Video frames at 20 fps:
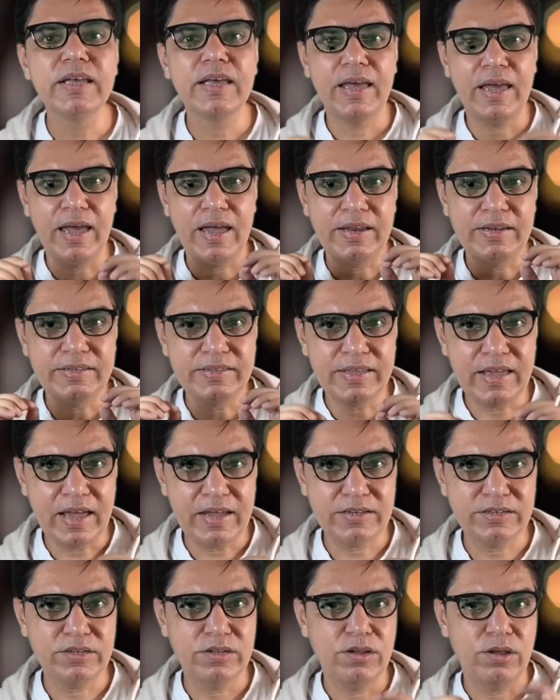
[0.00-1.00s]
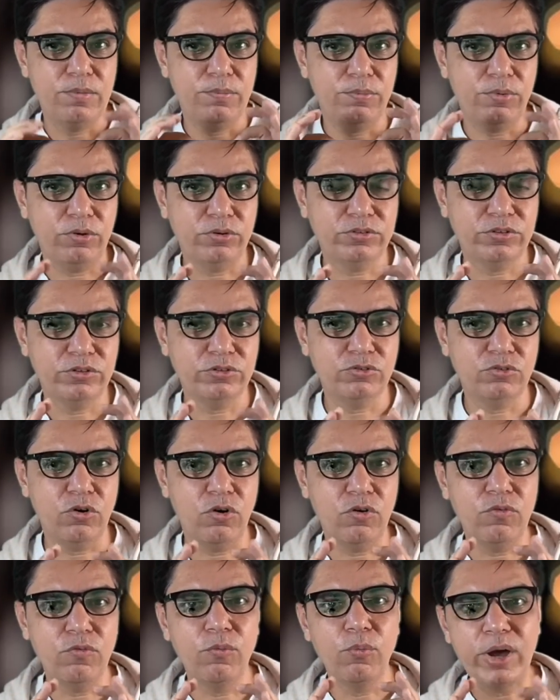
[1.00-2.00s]
And that process
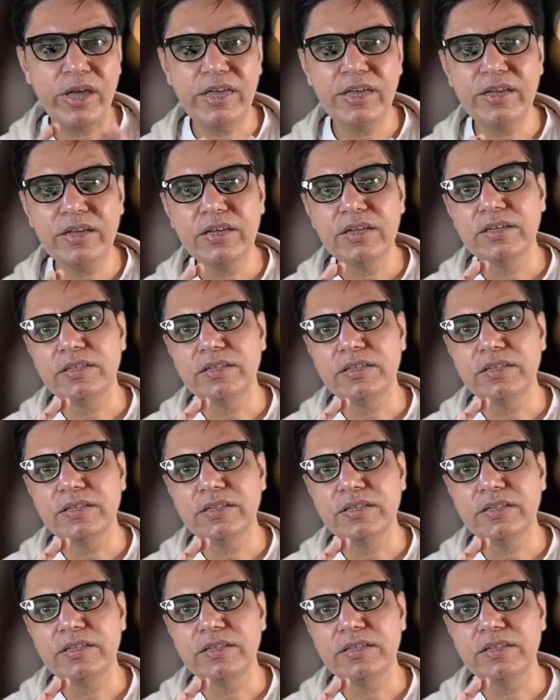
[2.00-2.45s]
of weighing